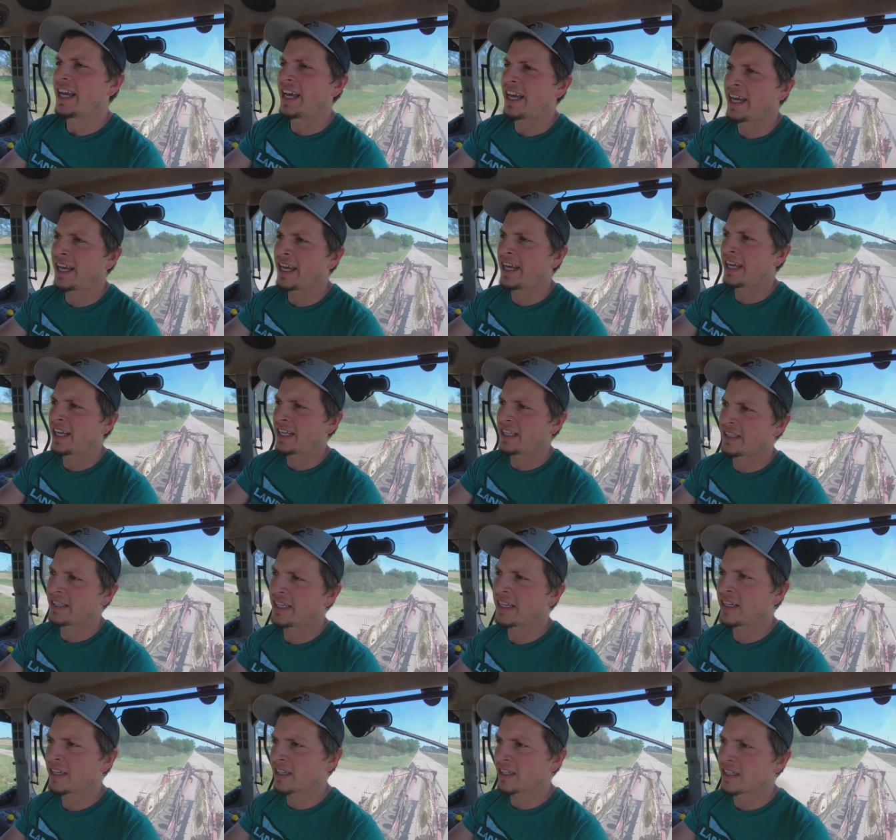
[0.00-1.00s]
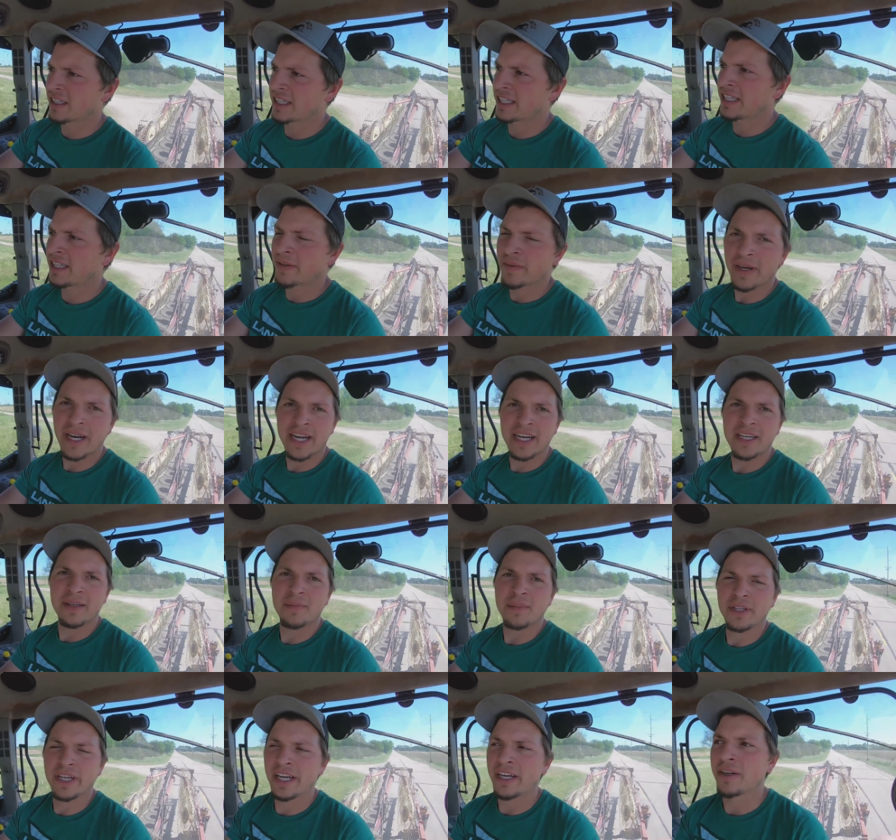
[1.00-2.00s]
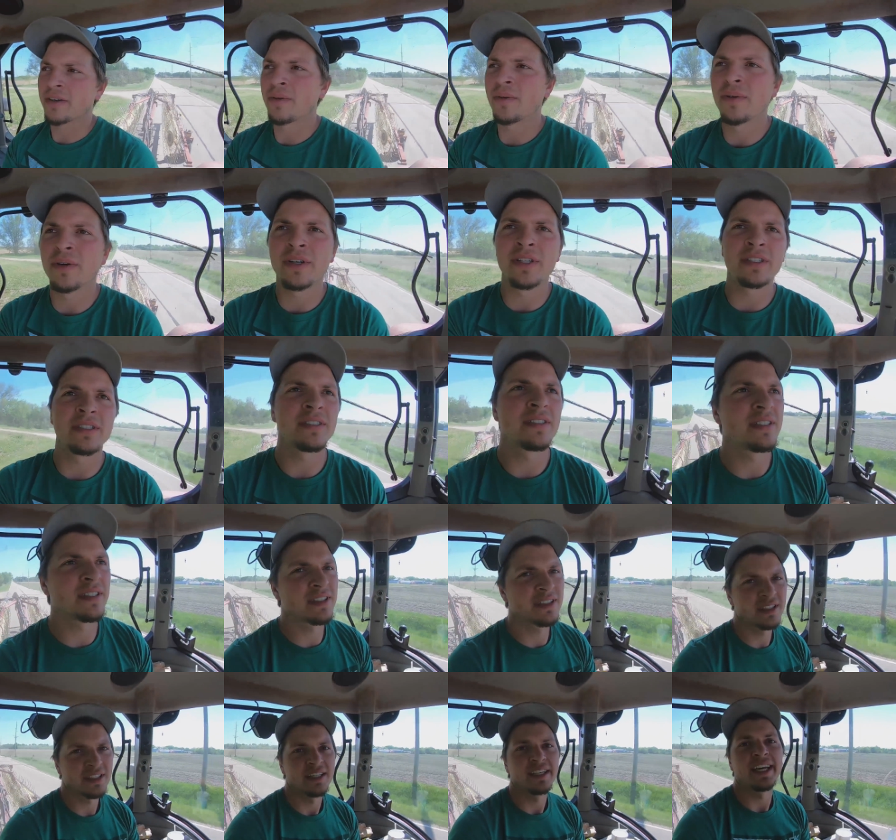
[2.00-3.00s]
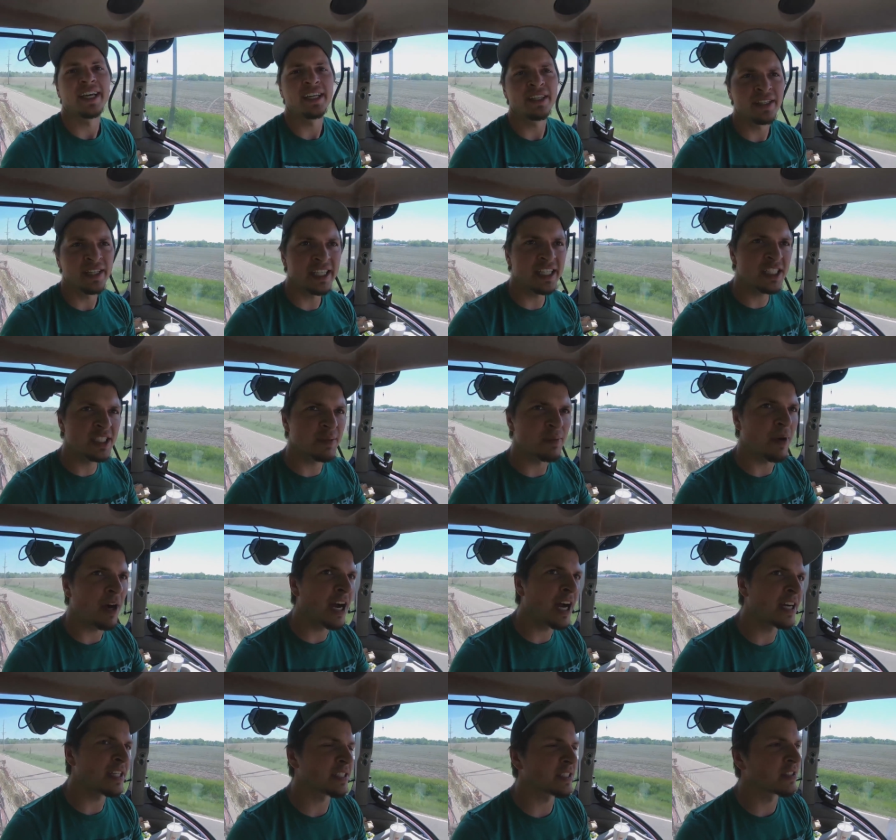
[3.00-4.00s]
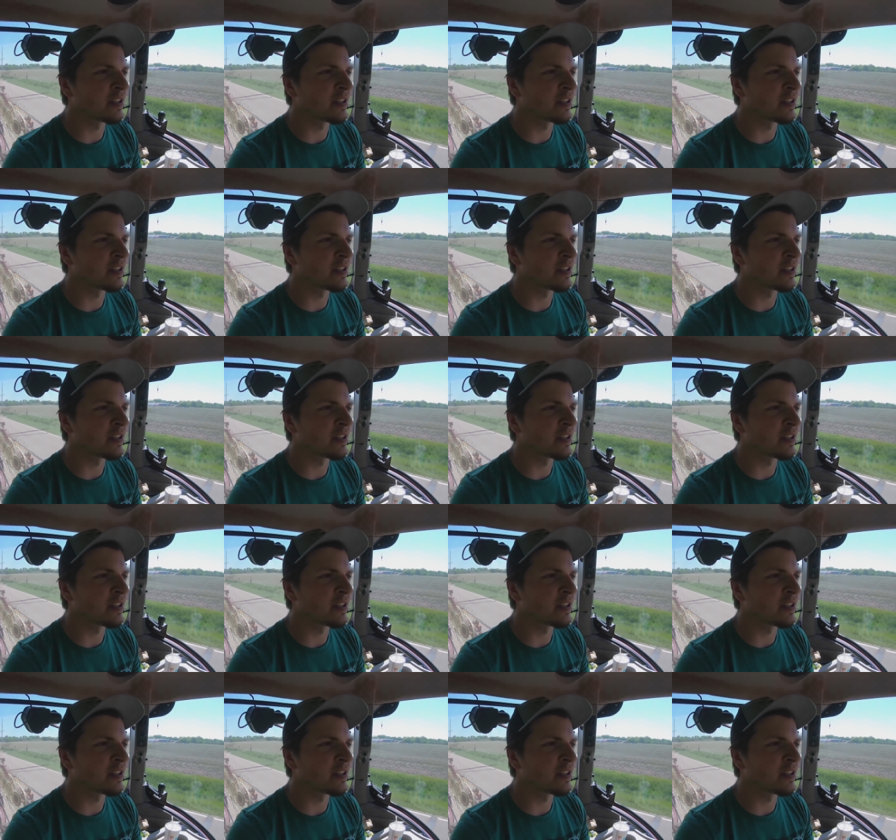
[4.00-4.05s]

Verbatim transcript: and they are going to get ready to plant corn in this spot.